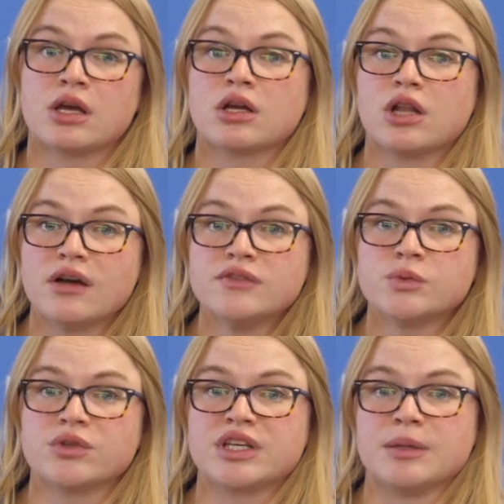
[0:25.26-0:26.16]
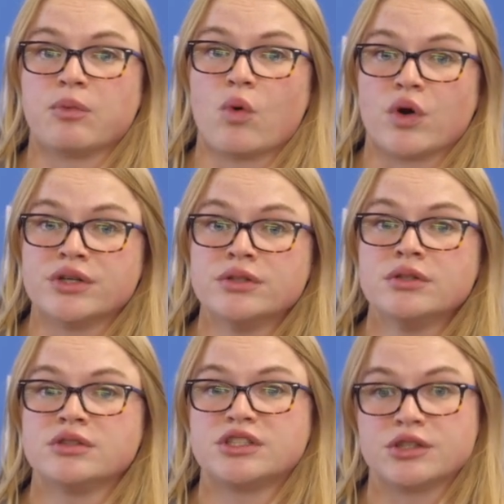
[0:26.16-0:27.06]
Gloves will keep
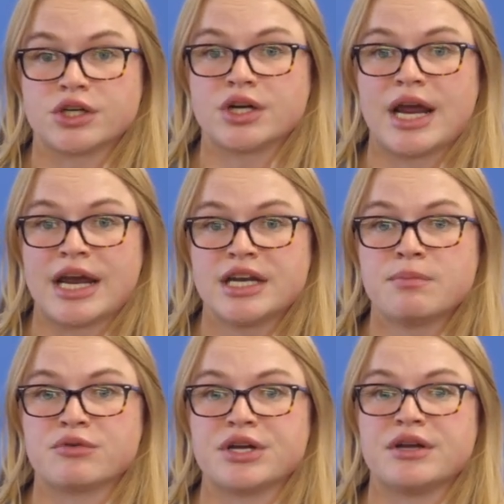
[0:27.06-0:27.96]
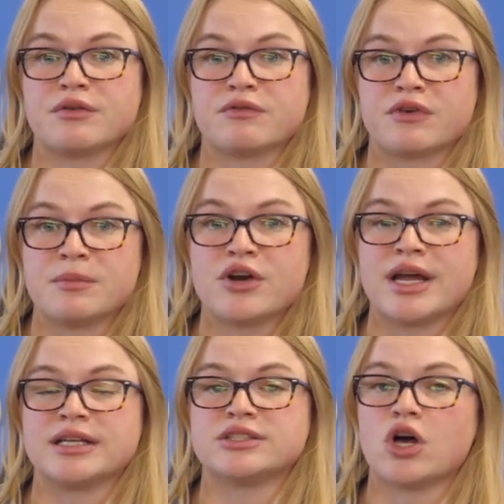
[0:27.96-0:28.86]
oil, dirt, and debris from your
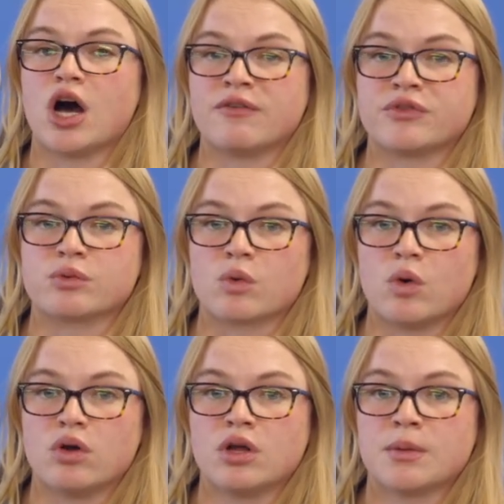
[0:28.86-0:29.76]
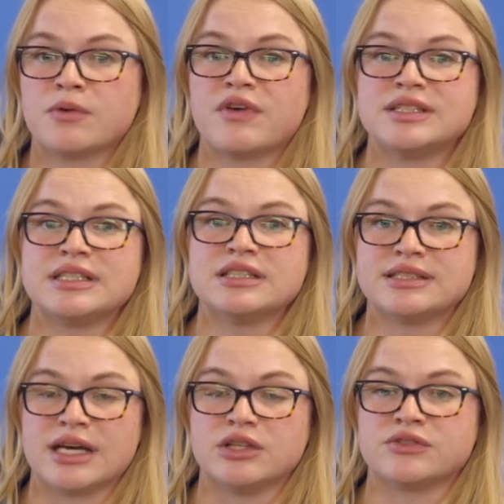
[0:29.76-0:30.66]
hands off the roll, preventing the
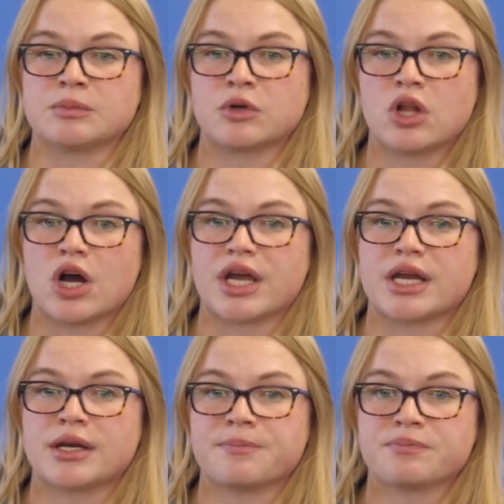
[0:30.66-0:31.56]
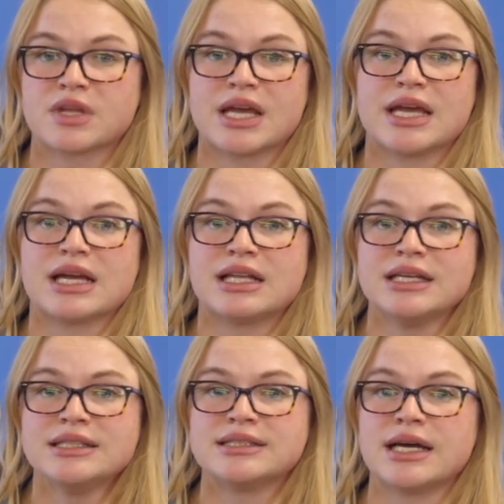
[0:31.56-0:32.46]
cells from clogging.
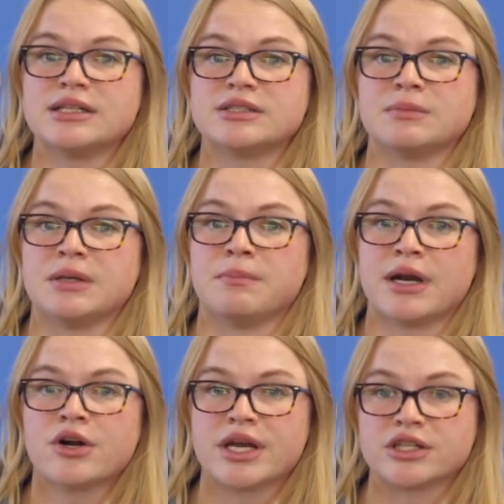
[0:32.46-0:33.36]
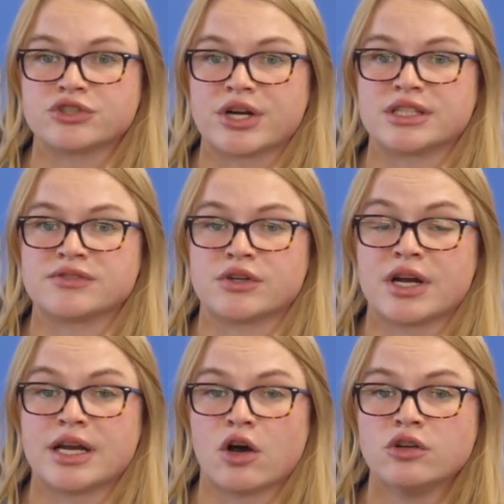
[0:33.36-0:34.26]
Clean cells mean better ink transfer
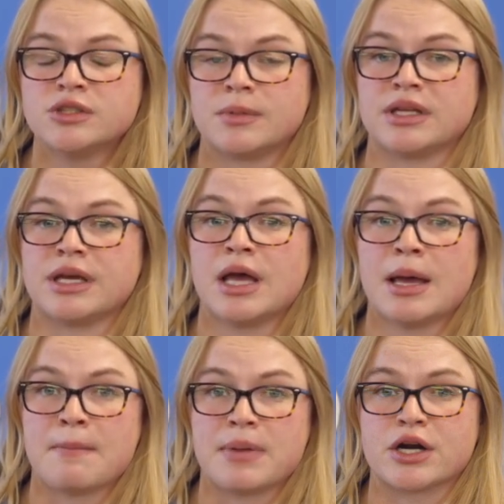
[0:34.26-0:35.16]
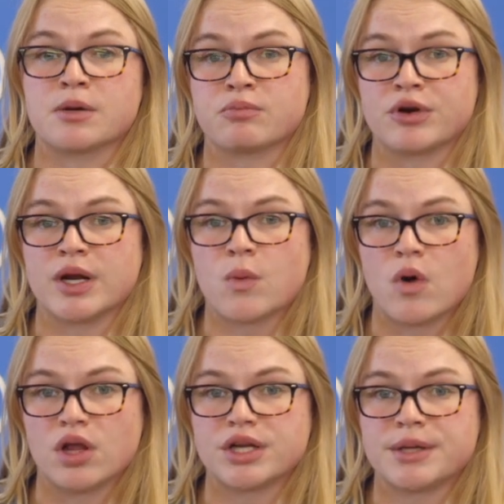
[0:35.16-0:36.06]
and ultimately better print
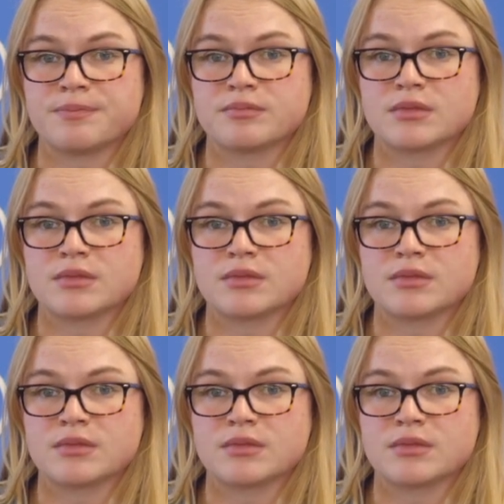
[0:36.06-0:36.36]
quality.